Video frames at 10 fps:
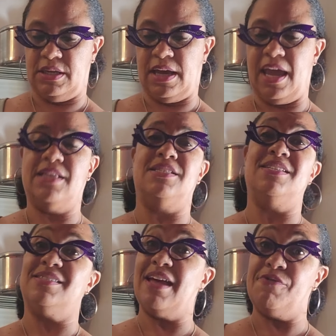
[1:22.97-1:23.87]
thing I had to
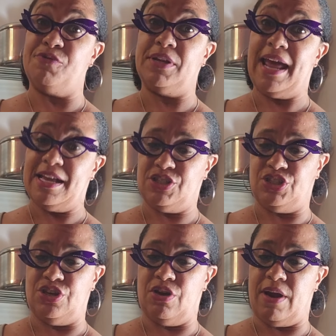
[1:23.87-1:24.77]
decide for
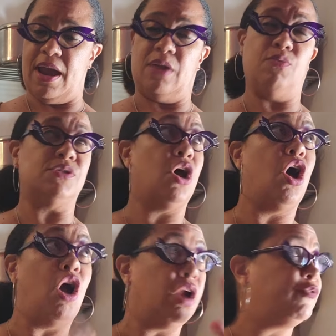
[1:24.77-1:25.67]
last year, and it was
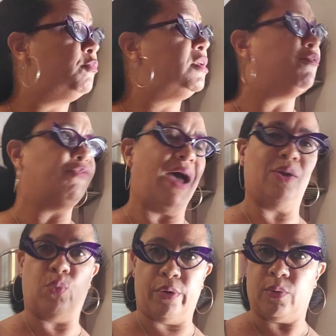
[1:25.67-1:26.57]
hard for me to
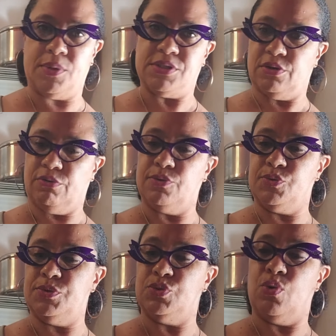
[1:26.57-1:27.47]
find where it was in the
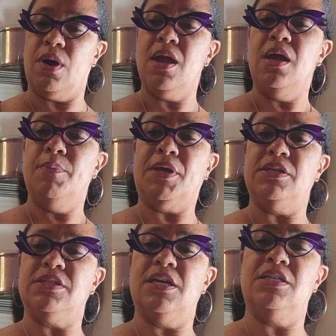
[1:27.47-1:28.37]
grocery store
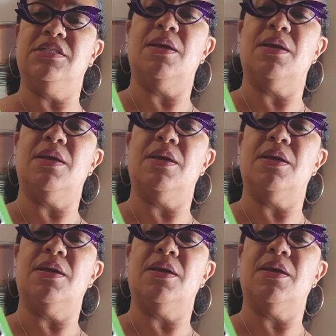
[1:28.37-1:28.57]
because it's